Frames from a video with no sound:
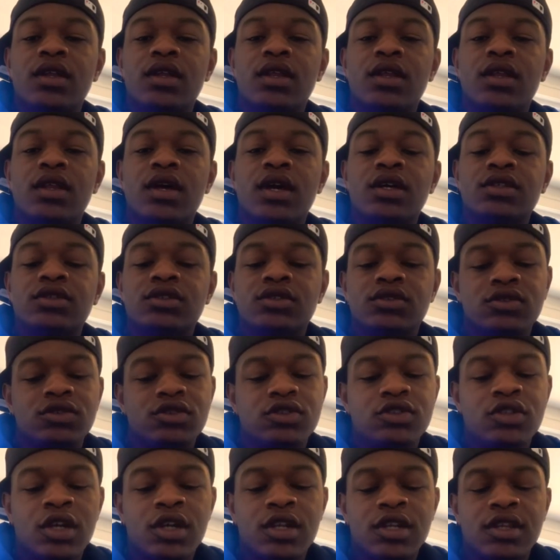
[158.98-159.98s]
I
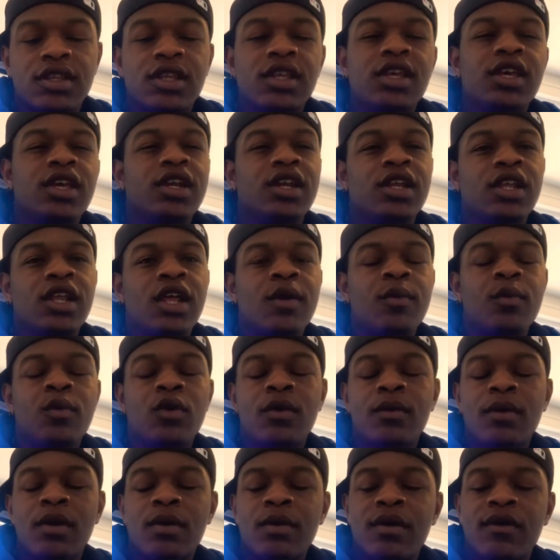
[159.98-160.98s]
started thinking a lot more
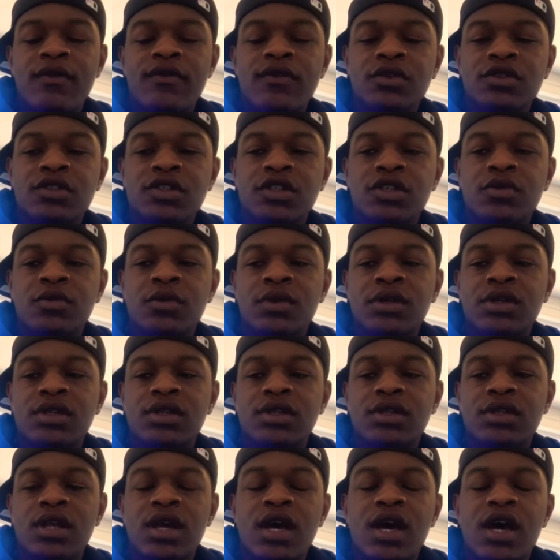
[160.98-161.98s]
about my future and
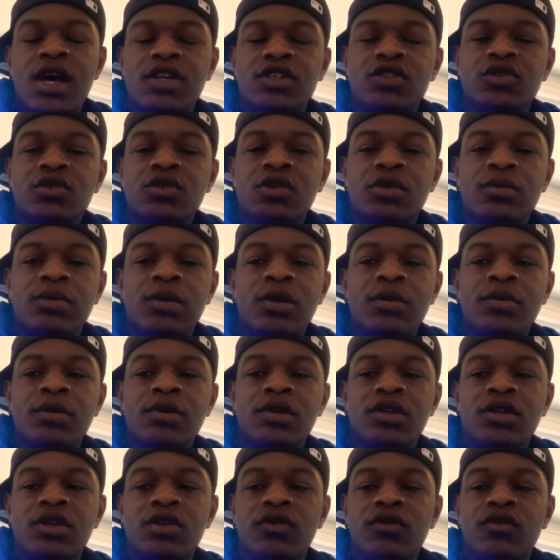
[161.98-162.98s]
what that high school diploma
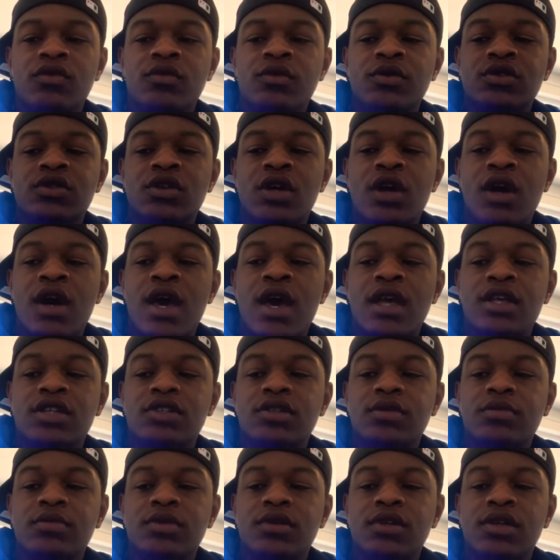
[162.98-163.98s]
could do for me. So I
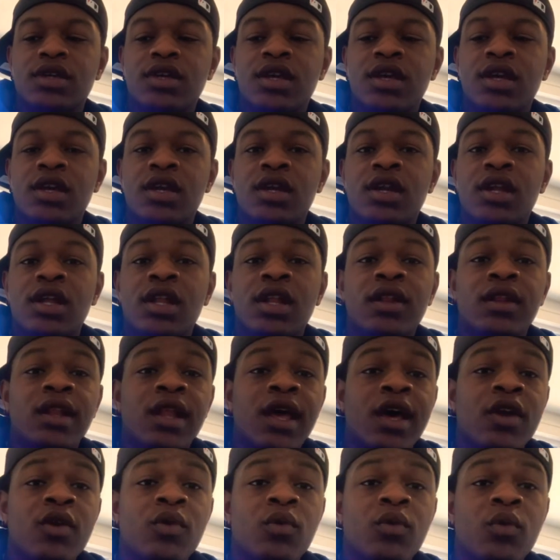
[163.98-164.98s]
actually put in a
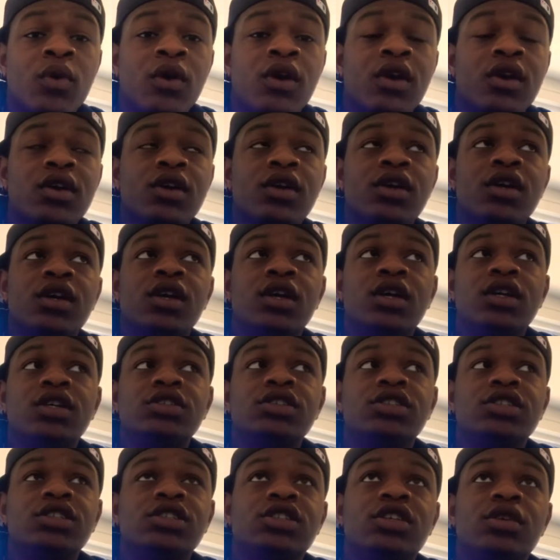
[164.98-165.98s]
lot of work
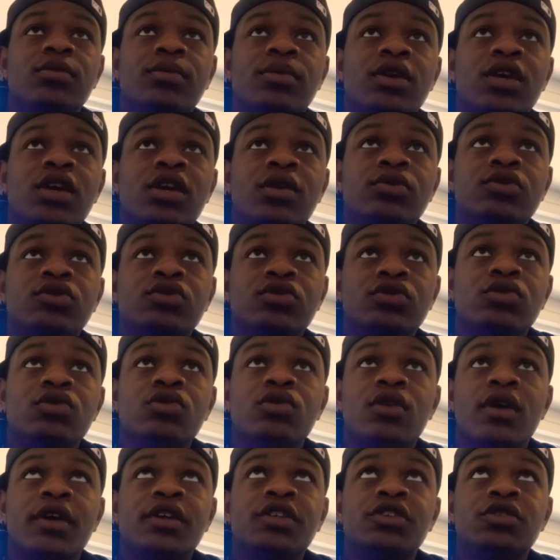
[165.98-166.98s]
just to be able to
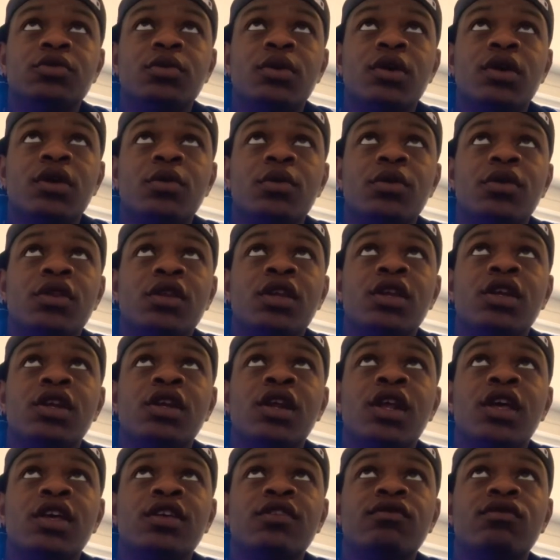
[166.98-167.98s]
graduate within
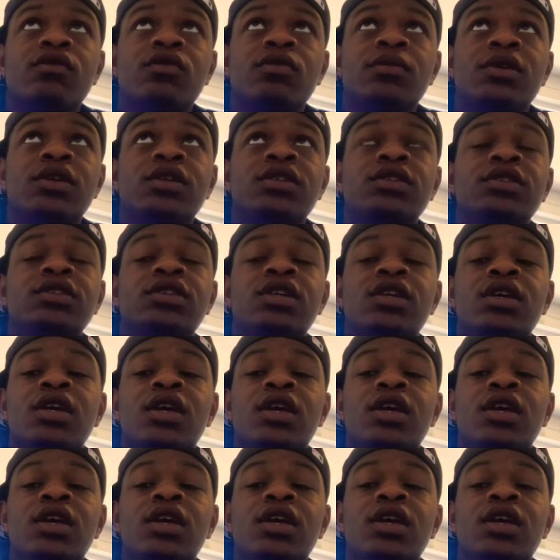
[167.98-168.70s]
the next few months.